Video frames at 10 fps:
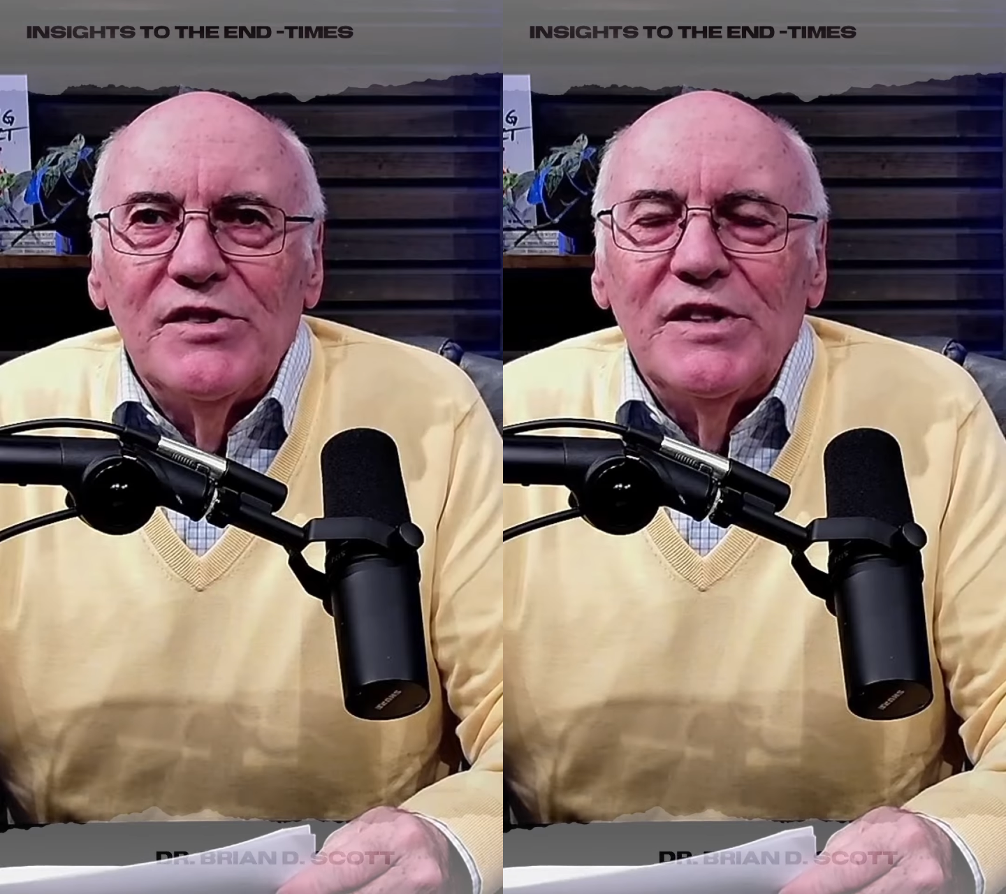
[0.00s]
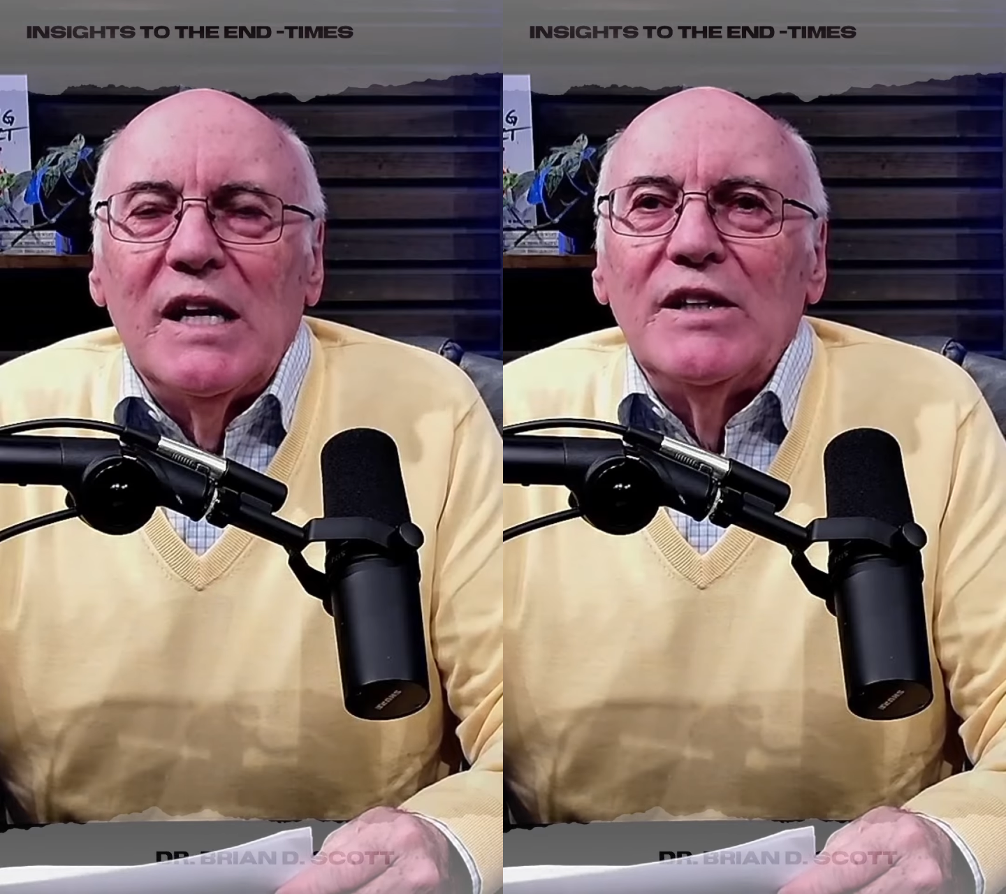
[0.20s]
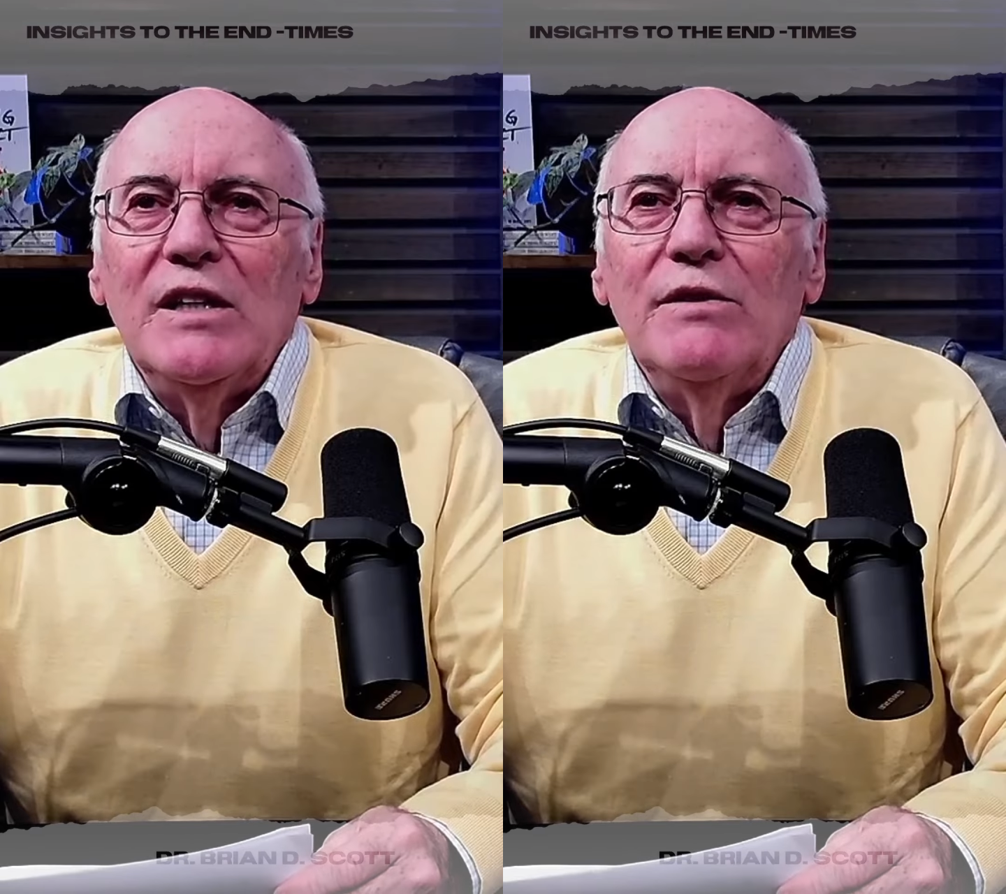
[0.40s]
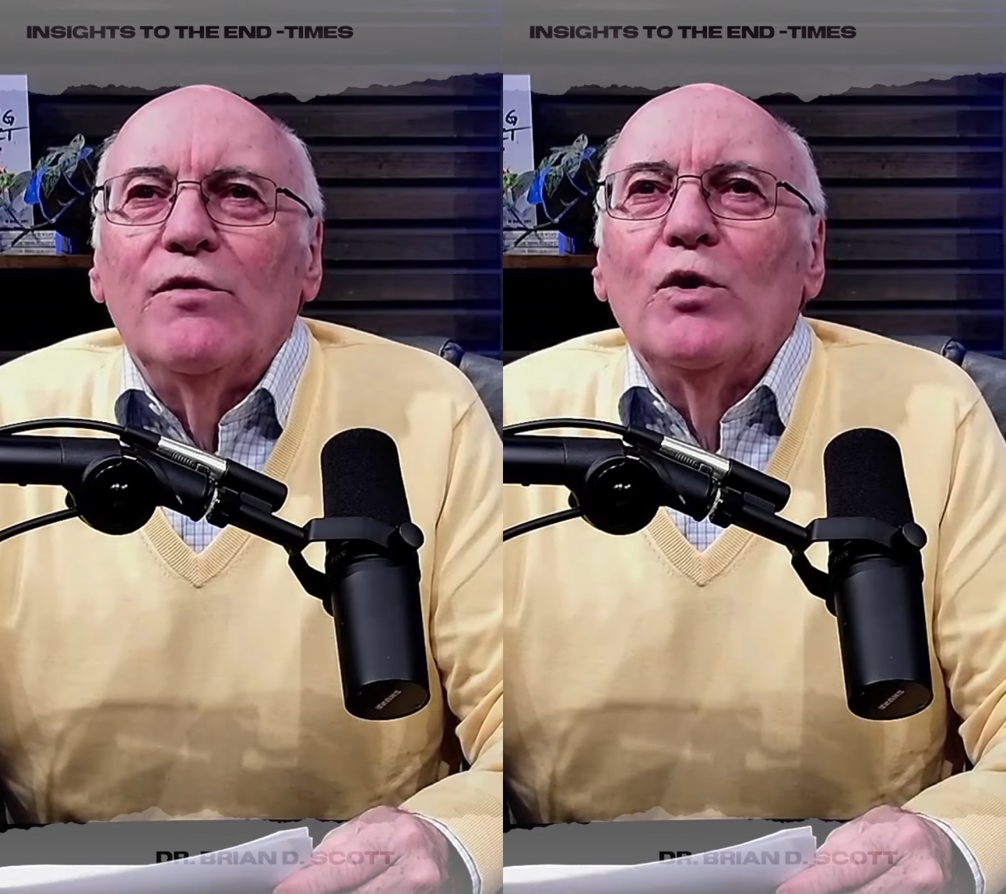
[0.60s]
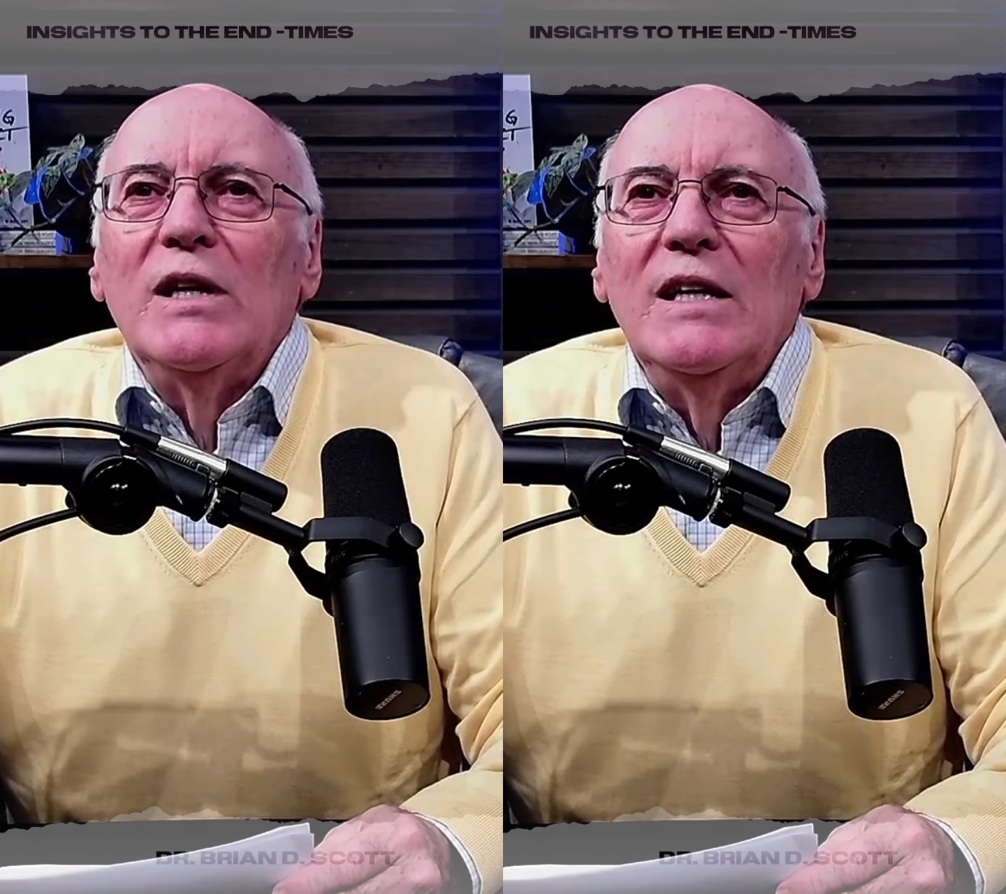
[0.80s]
in
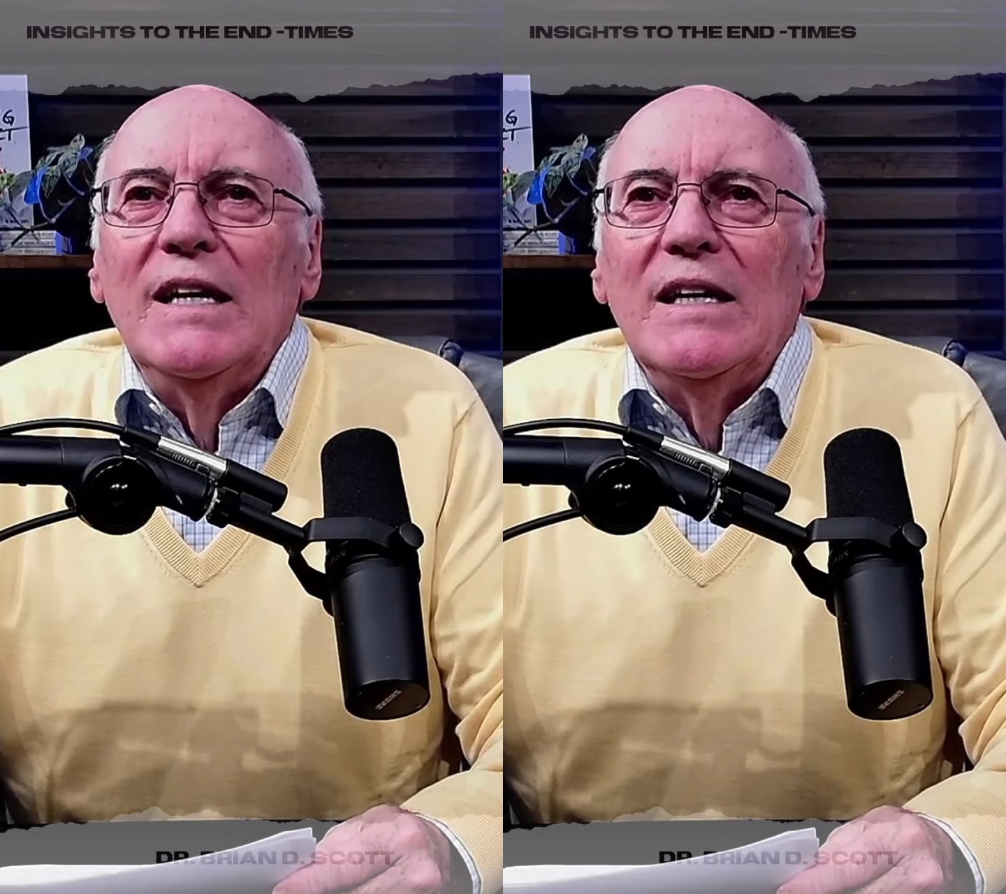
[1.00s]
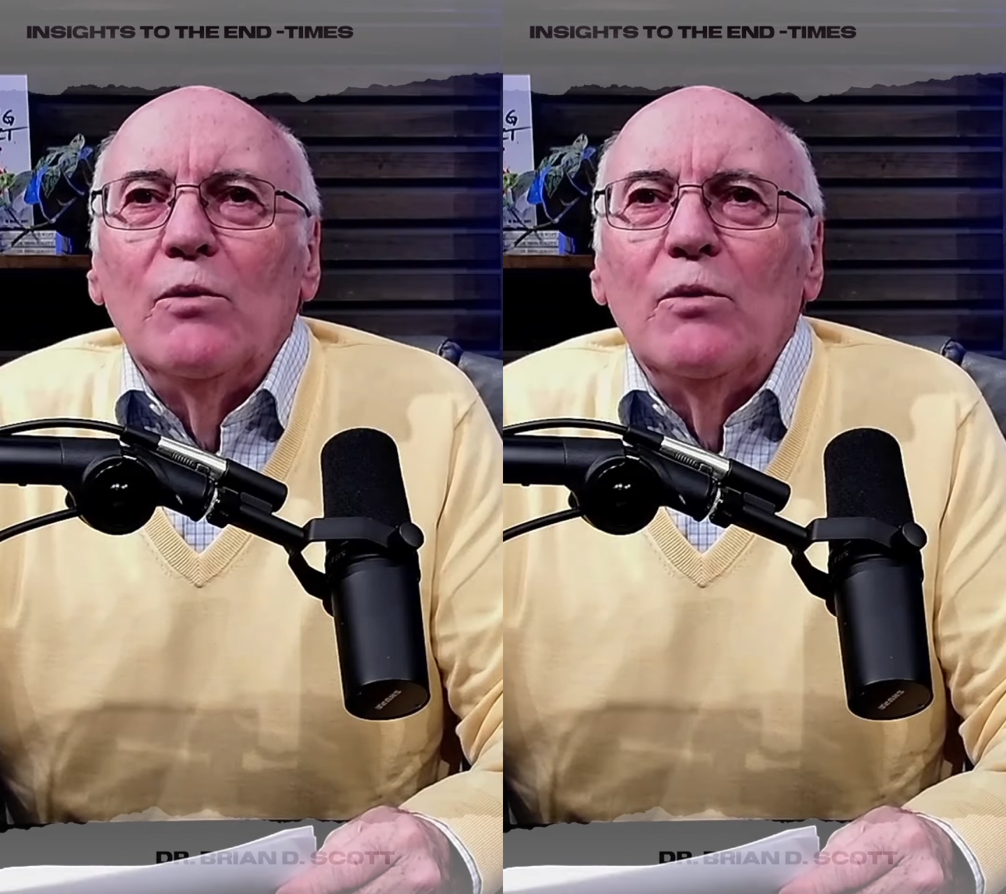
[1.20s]
1948.